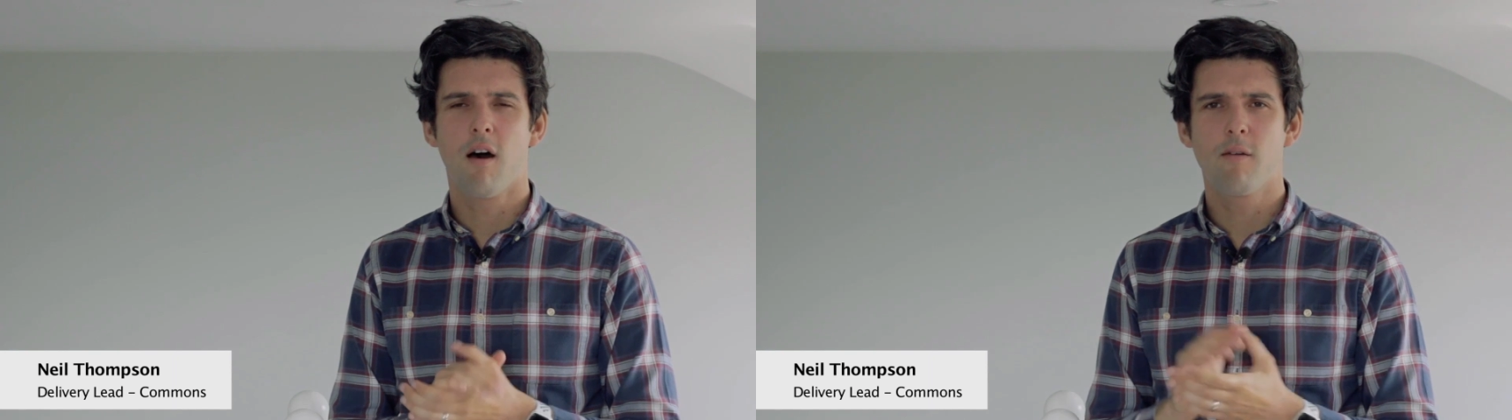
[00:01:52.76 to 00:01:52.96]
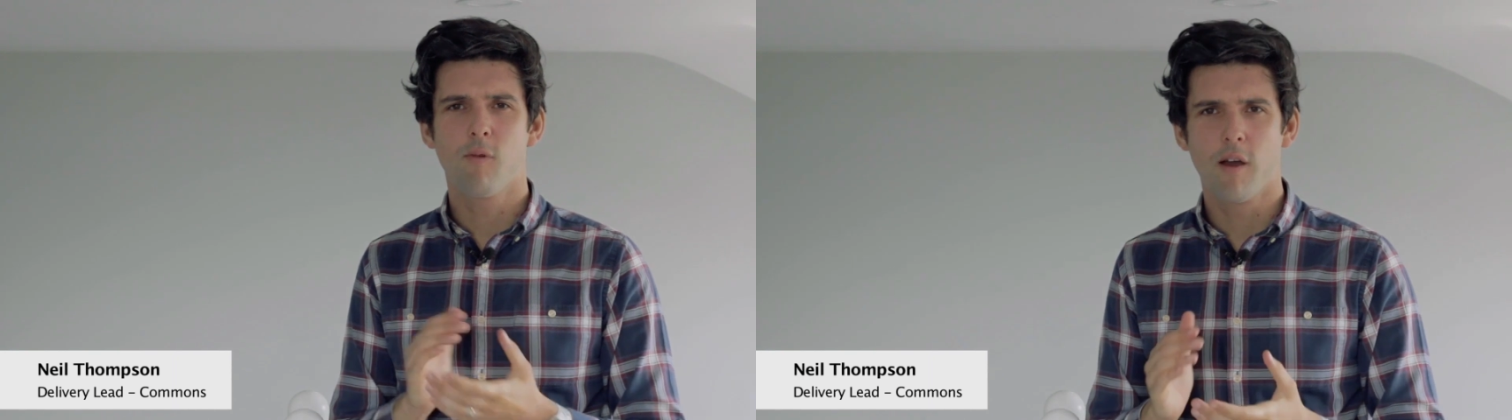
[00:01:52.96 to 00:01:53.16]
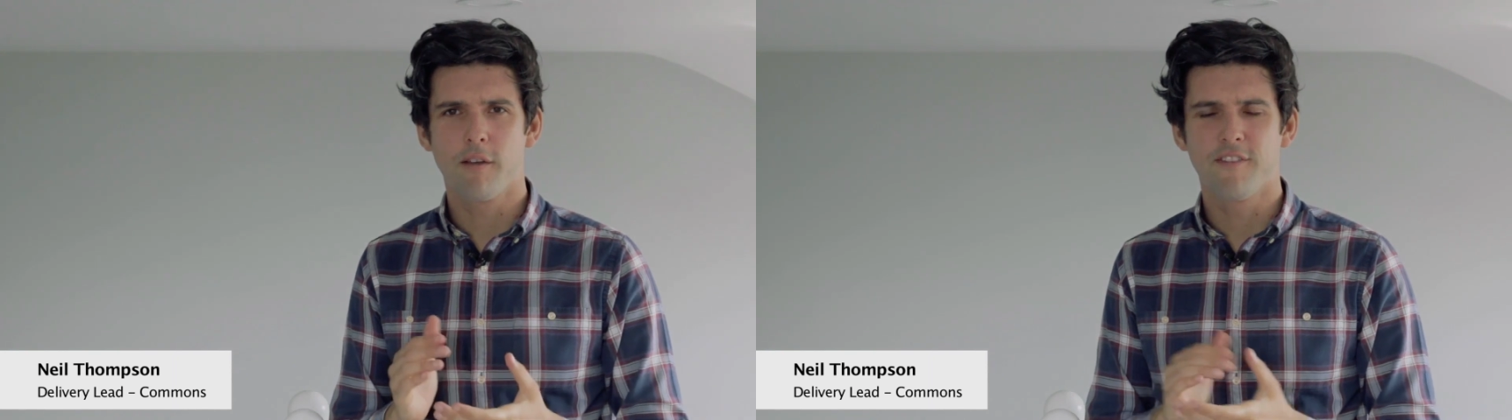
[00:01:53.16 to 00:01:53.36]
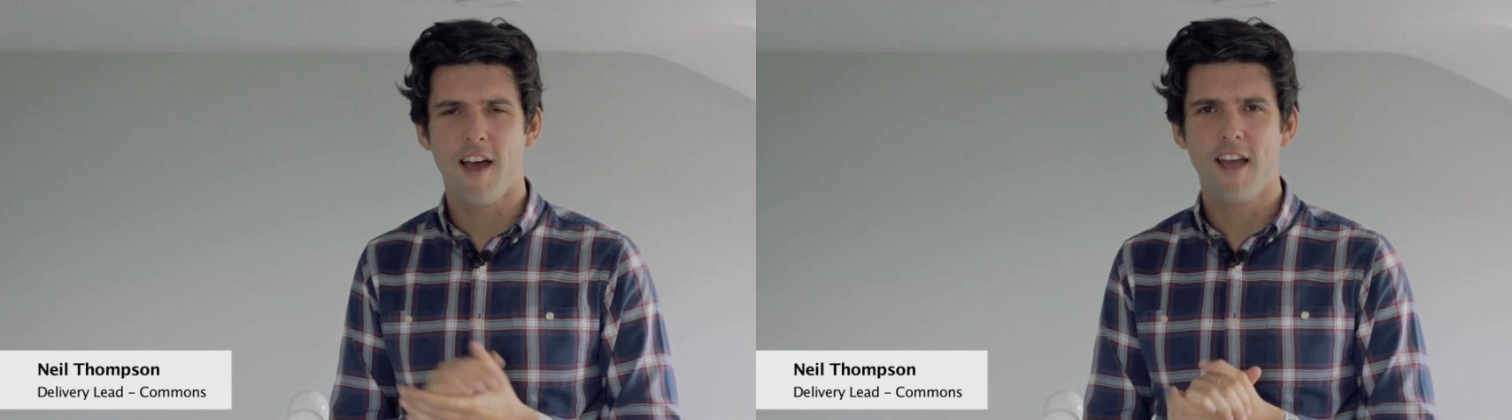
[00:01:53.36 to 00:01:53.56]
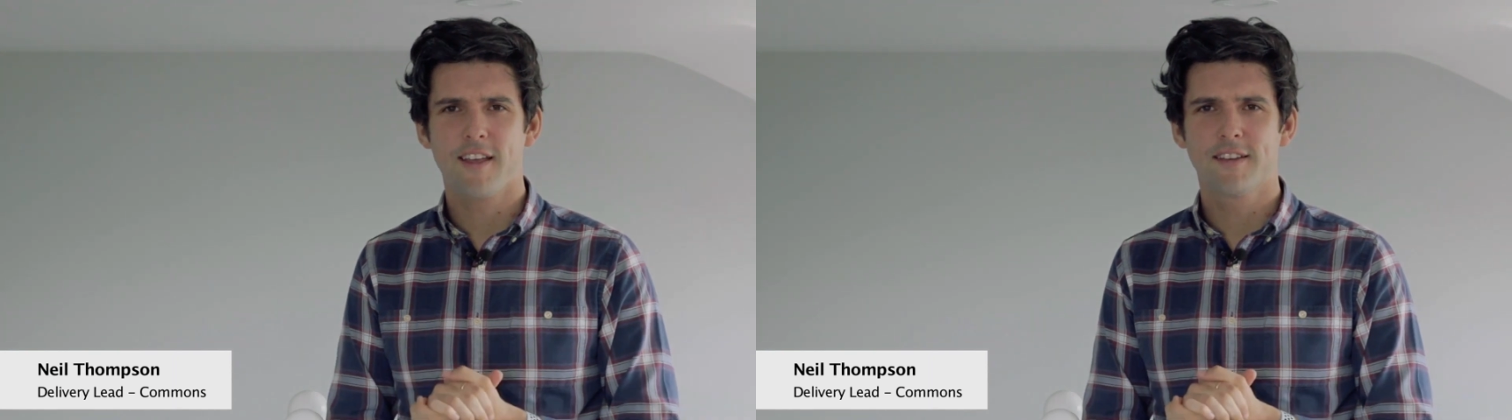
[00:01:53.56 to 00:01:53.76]
I work for
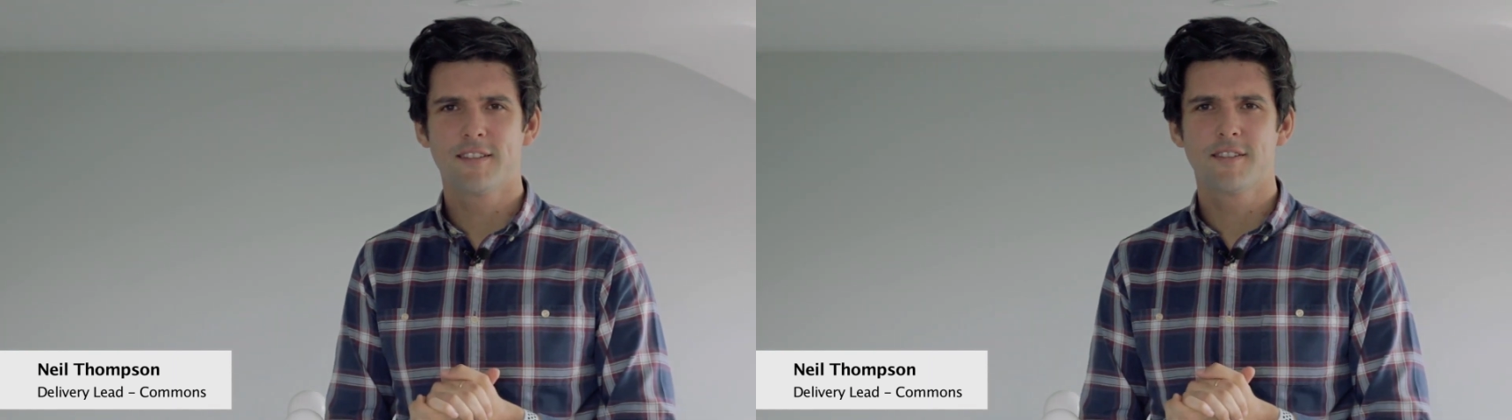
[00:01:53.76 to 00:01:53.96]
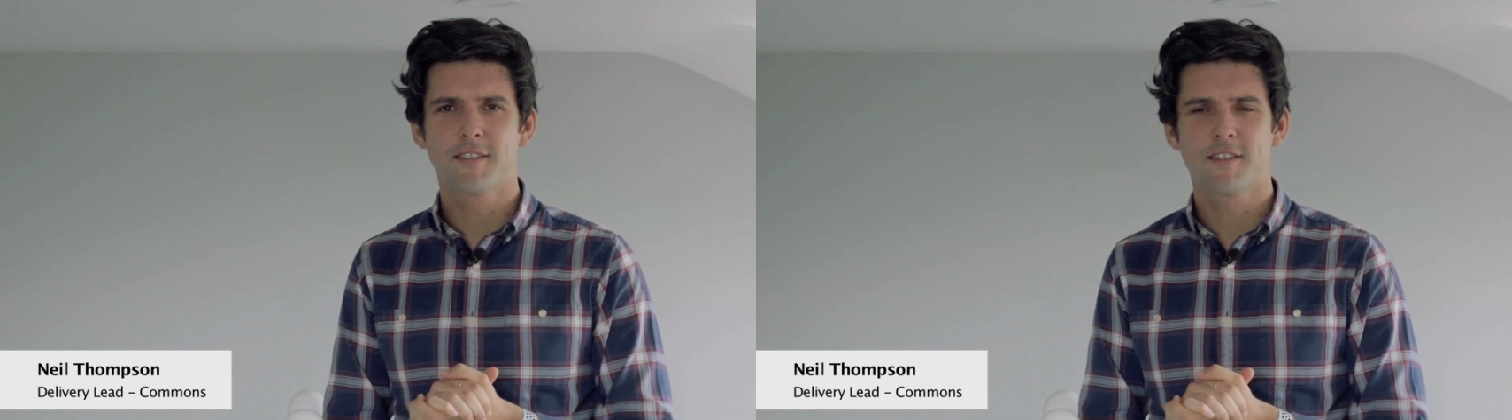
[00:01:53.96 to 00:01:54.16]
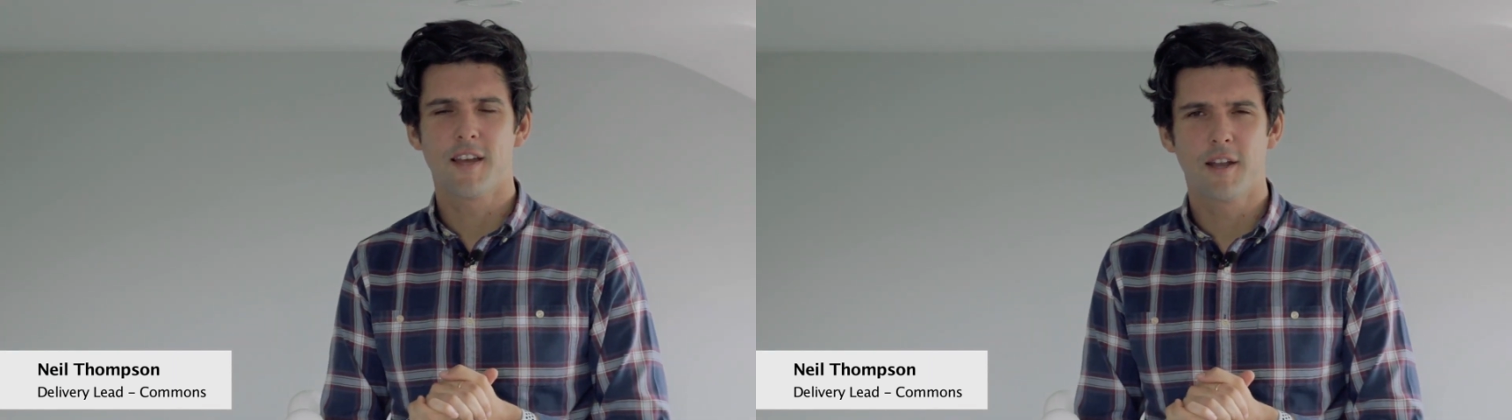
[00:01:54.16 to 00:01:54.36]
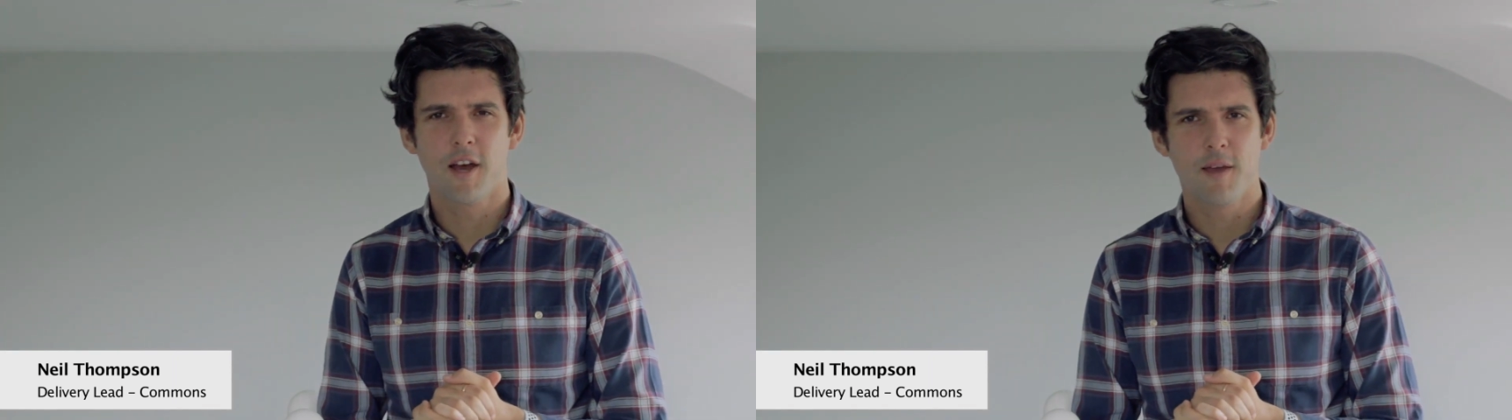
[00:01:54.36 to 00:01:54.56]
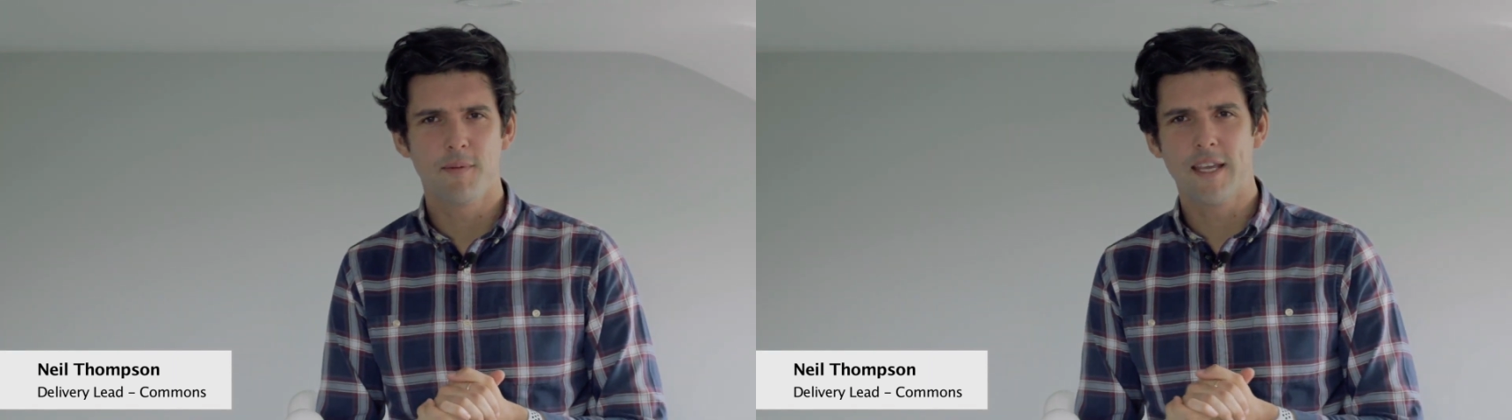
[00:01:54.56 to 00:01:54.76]
Atkins and
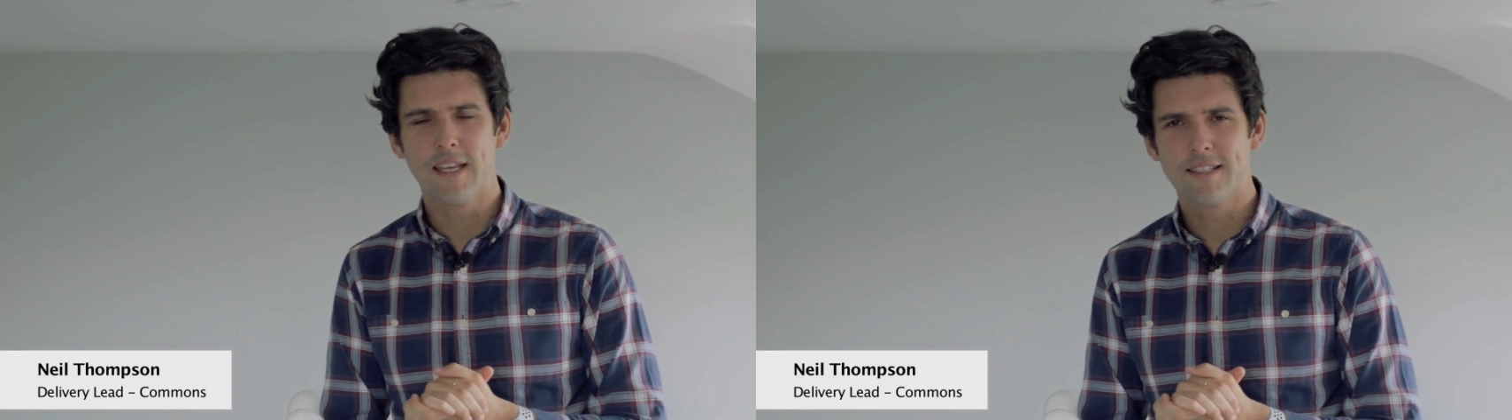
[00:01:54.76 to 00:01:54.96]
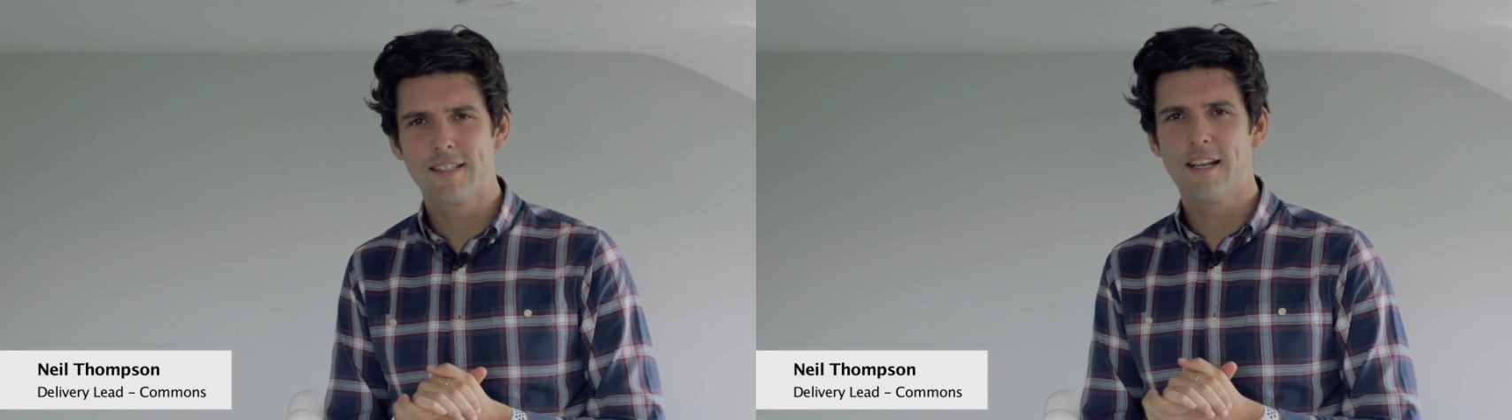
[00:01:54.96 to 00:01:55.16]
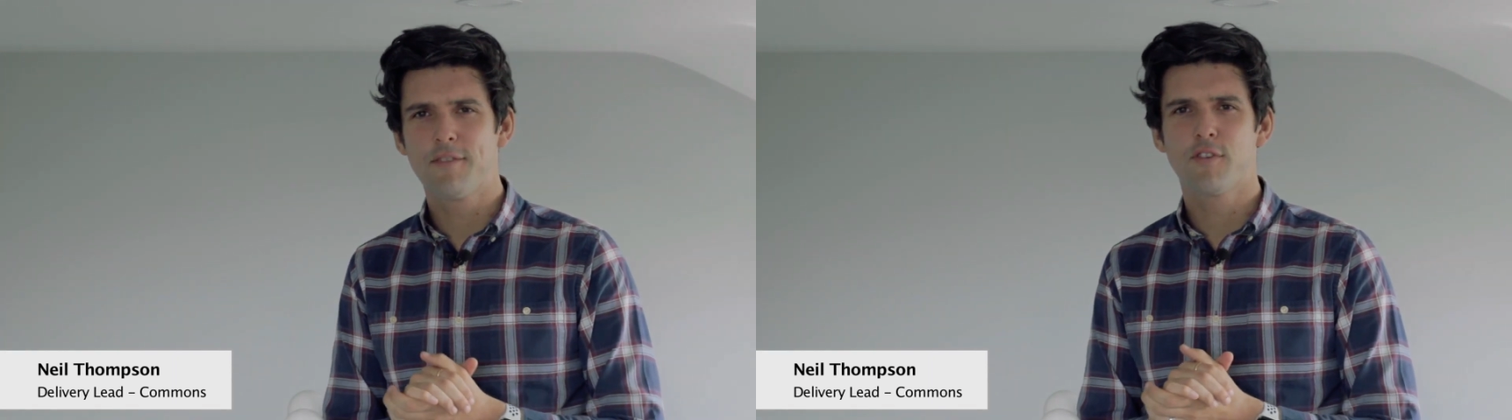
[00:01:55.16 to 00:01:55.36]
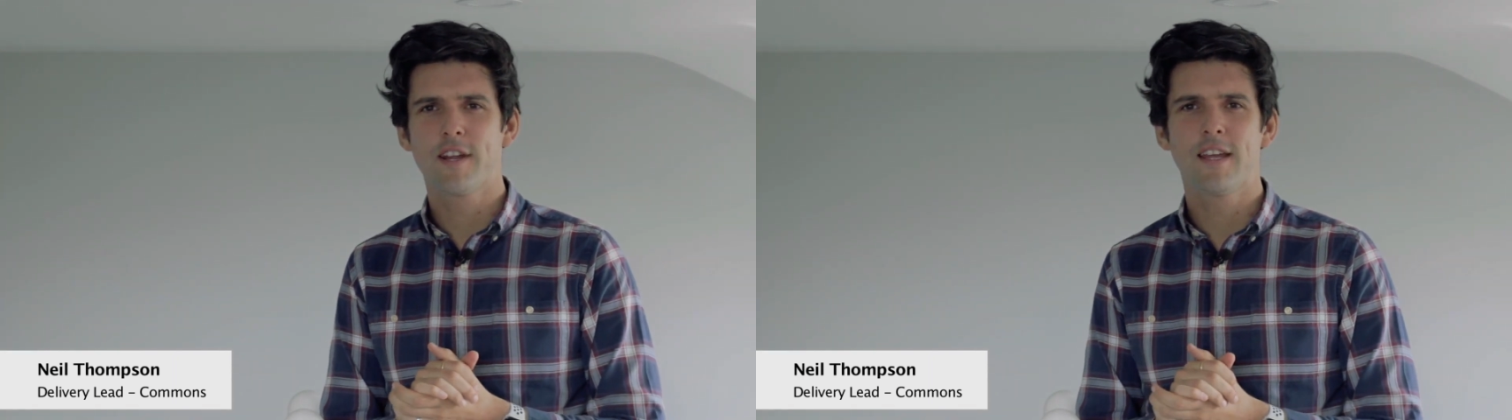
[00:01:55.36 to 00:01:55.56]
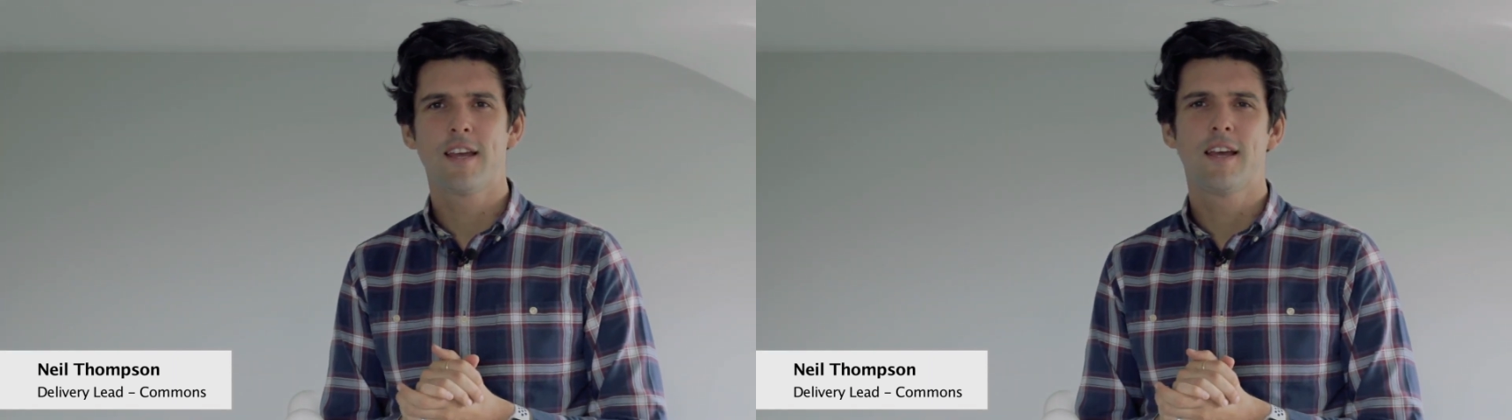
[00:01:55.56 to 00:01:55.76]
I am the
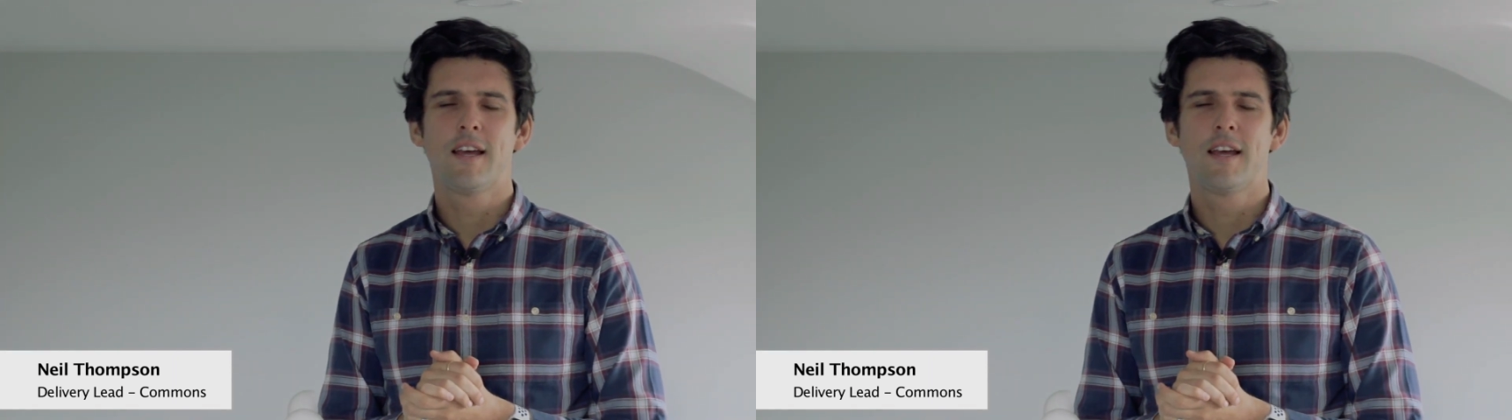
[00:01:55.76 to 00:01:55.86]
delivery